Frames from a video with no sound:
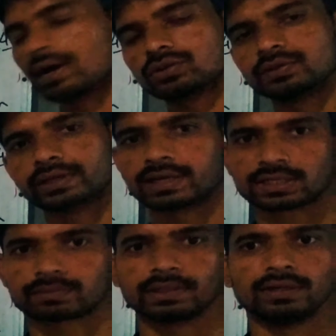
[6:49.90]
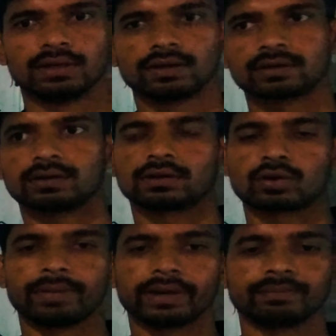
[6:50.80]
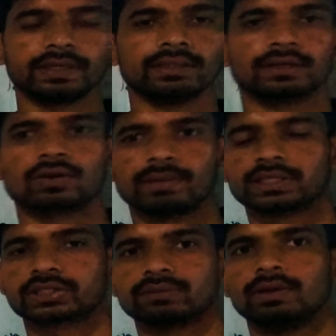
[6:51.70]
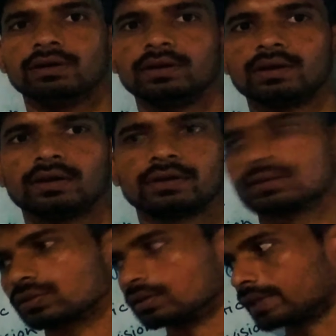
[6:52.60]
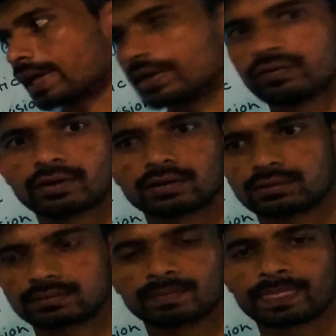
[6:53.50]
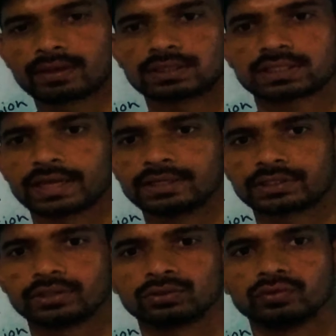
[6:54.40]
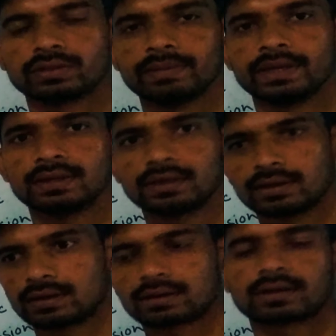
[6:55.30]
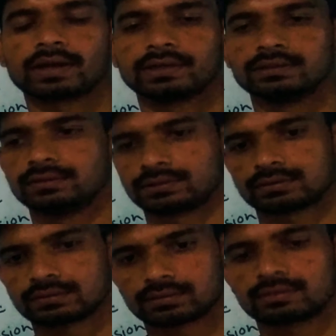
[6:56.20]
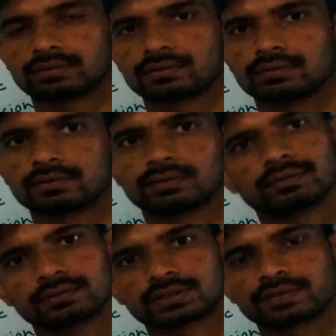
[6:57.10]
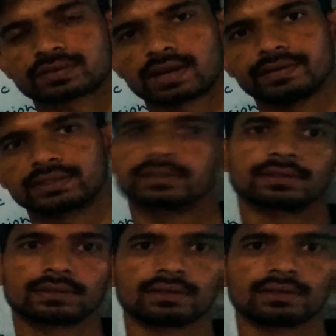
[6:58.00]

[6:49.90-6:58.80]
doubt you can ask me or comment me in the comment section below. So thank you for staying tuned with me, and subscribe it,